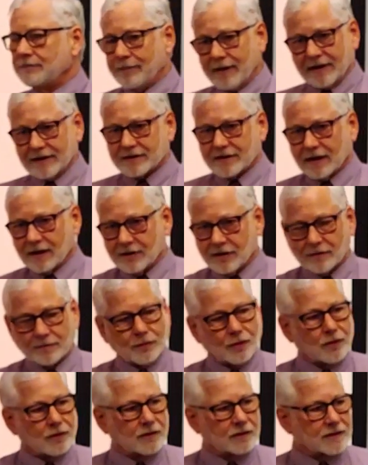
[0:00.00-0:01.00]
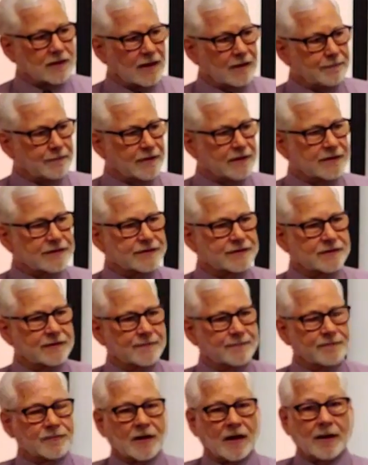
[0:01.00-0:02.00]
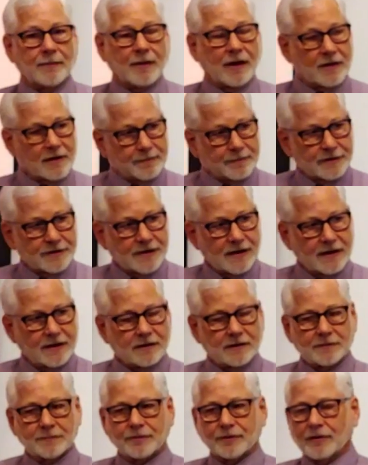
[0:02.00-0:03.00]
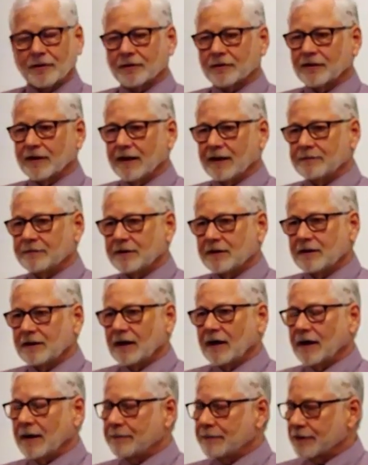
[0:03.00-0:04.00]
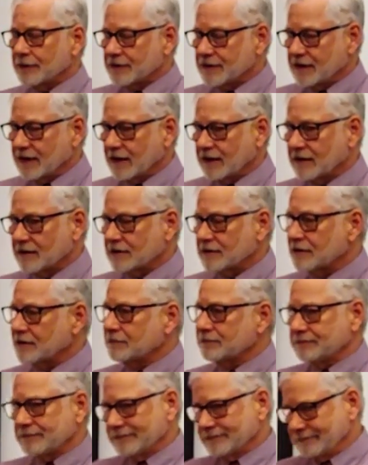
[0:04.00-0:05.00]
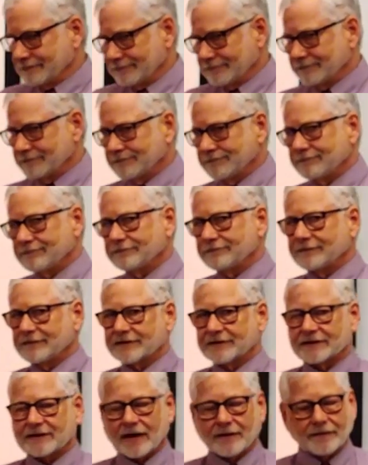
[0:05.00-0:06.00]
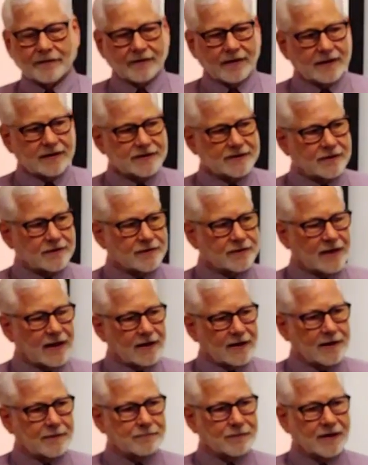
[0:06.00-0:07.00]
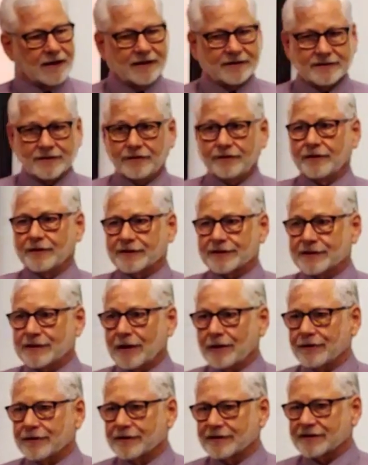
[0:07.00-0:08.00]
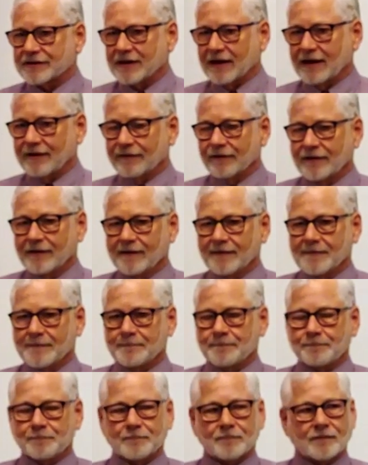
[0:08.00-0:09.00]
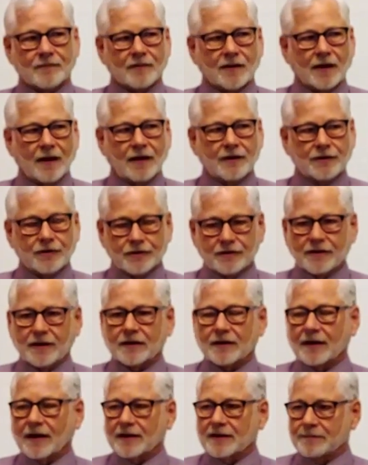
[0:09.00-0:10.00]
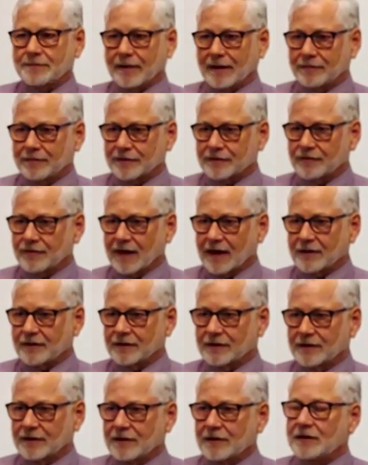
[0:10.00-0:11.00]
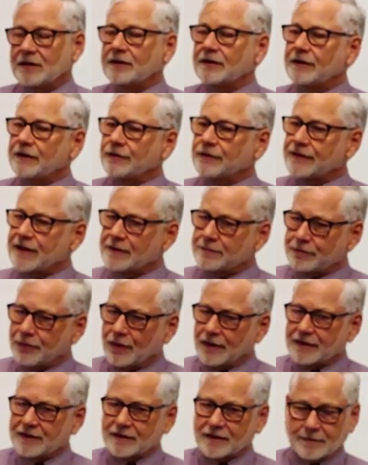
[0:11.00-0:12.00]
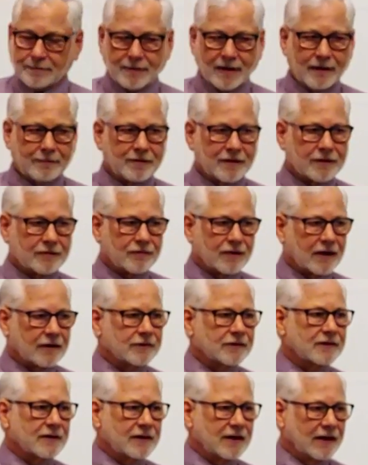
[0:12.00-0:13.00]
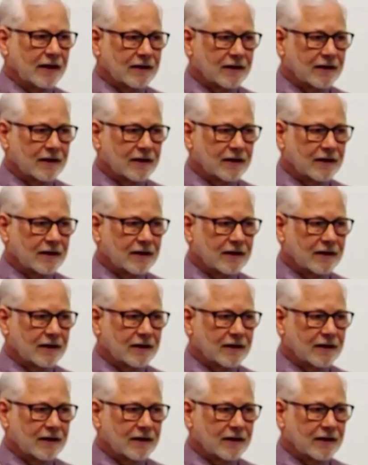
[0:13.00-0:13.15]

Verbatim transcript: based on your moral compass about a particular program a particular set of events that are taking place, the Snowden stuff, and you can get it on the public record. You then point to the public record, the